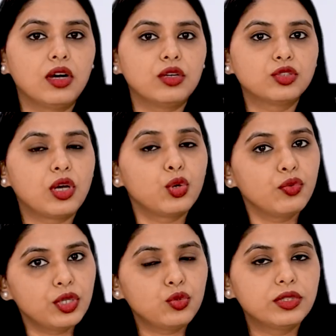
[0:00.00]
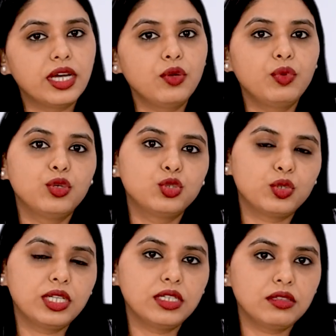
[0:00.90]
uh, so how do we do that we
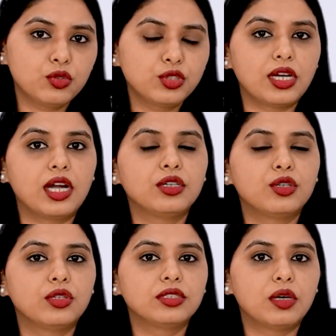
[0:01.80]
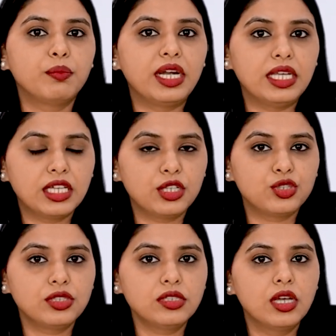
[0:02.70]
usually you know start her on some
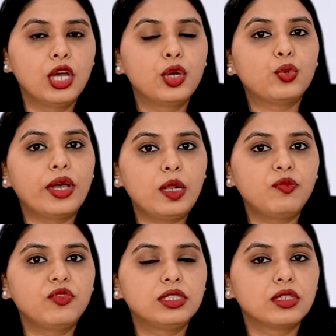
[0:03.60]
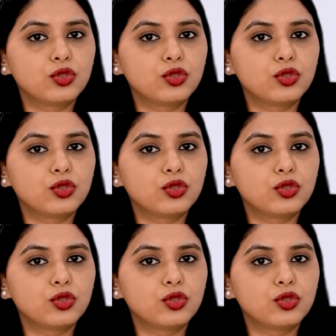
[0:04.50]
medications to help with the